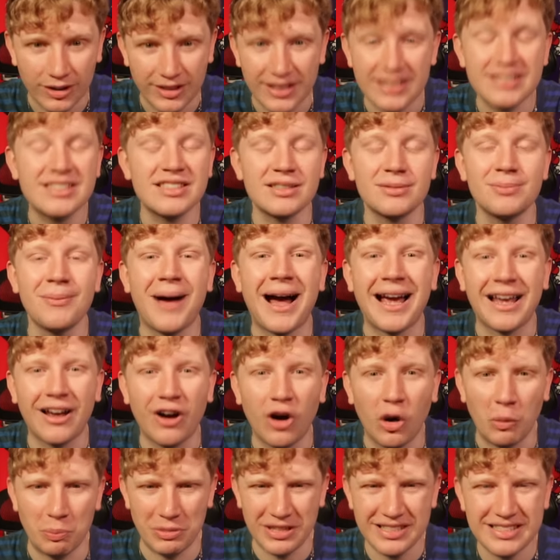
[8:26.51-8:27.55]
This is my
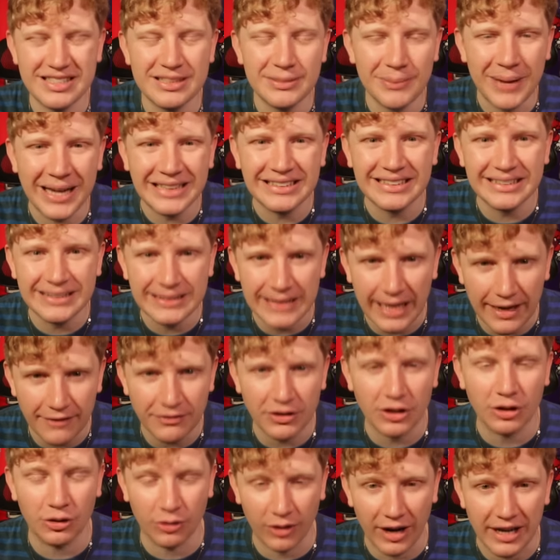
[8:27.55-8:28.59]
hope. This is my
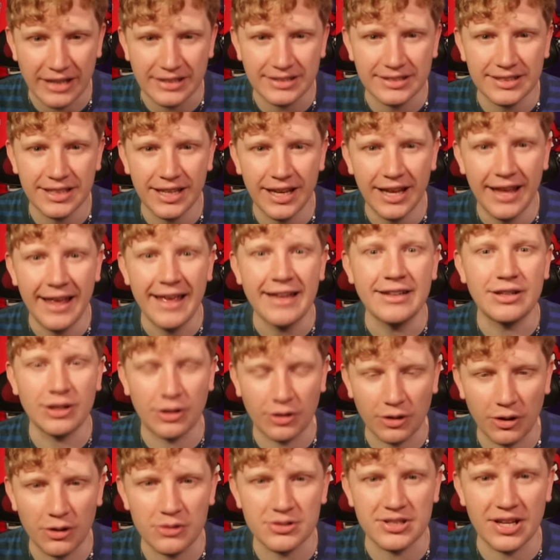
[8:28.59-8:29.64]
saving grace to
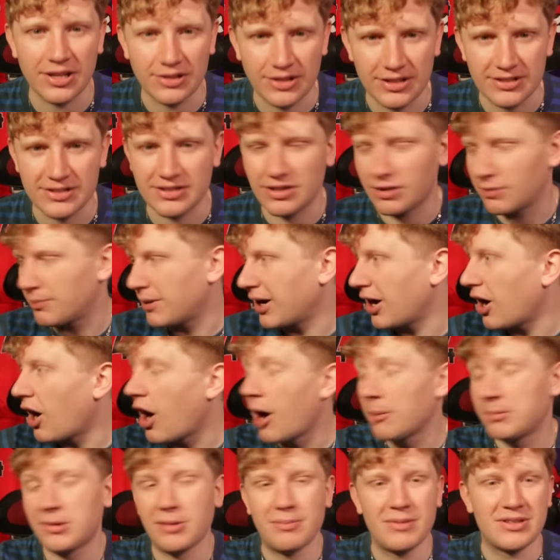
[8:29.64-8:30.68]
close out this year, my
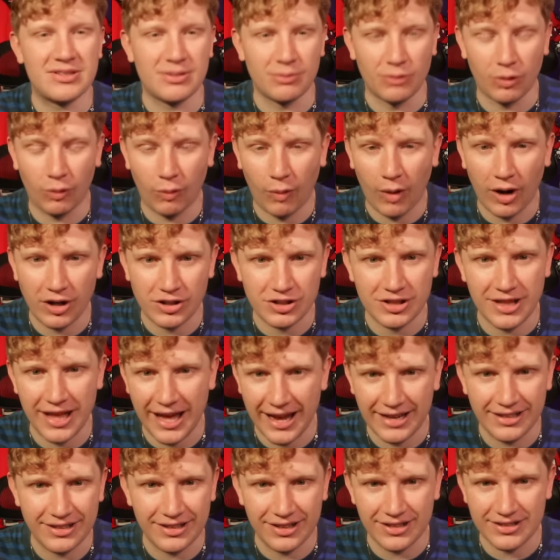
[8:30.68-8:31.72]
optimism to watch the
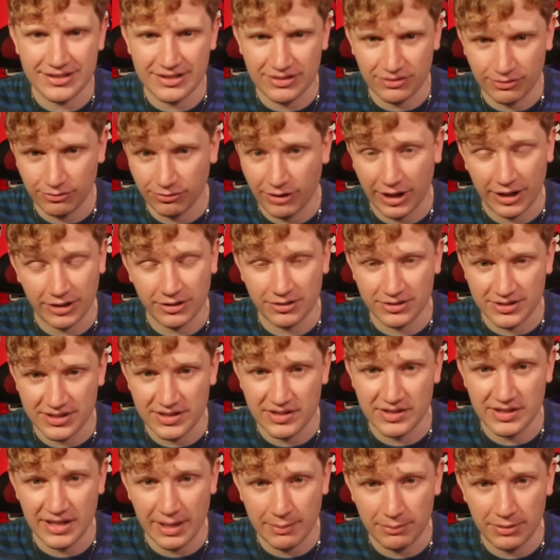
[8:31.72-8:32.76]
end of this regular
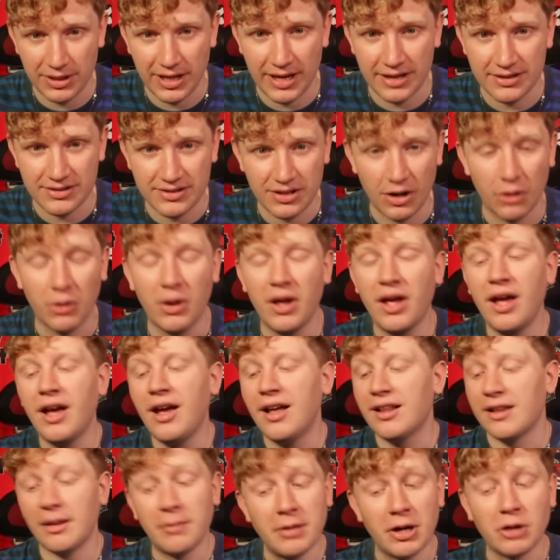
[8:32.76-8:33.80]
season NBA. So
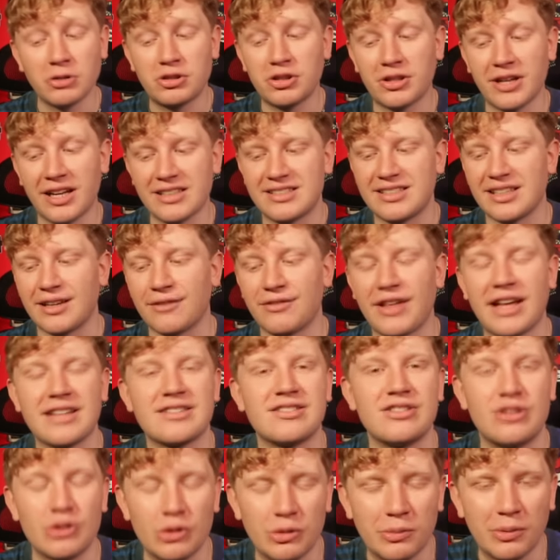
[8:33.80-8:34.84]
let me know what you guys think, if that's
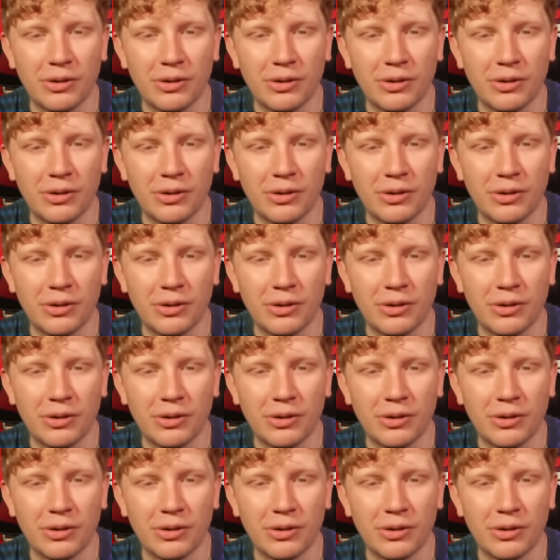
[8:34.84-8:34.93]
doable, if